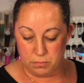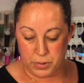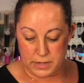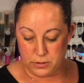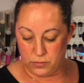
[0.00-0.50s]

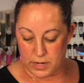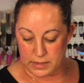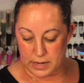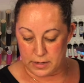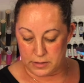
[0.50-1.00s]
but you
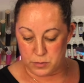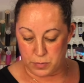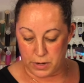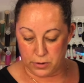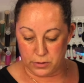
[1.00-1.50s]
got that nice
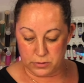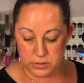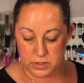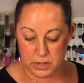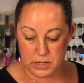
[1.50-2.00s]
barrier
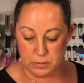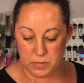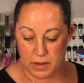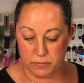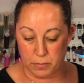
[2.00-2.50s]
that's going to keep
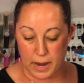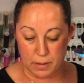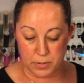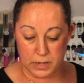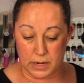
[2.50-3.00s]
that from
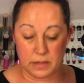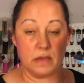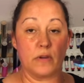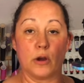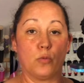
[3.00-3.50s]
happening. And
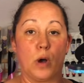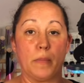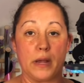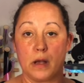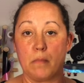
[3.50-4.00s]
they very well
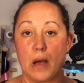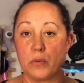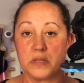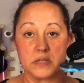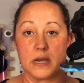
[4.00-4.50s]
may come out
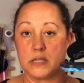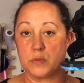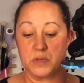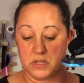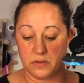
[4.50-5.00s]
with a size
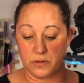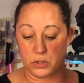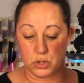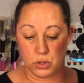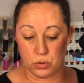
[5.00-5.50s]

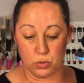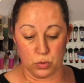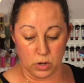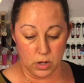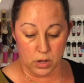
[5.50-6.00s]
specific
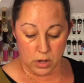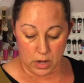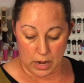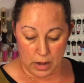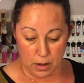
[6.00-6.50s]
to
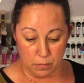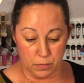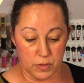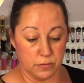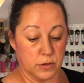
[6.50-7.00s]

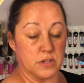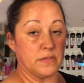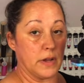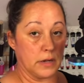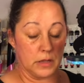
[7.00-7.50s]
the
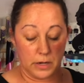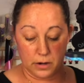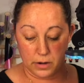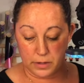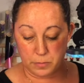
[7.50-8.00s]
VersaFine
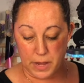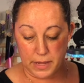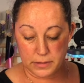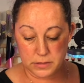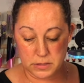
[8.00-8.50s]
Clear ink
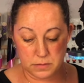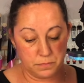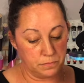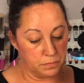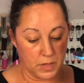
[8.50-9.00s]
pads.
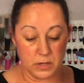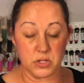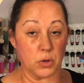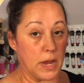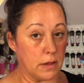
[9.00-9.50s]

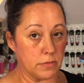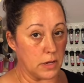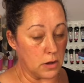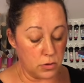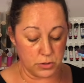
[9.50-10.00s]
It's okay if
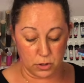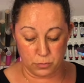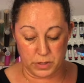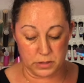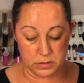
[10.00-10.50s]
they don't,
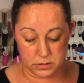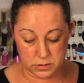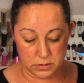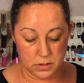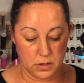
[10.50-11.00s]
though,
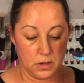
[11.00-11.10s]
because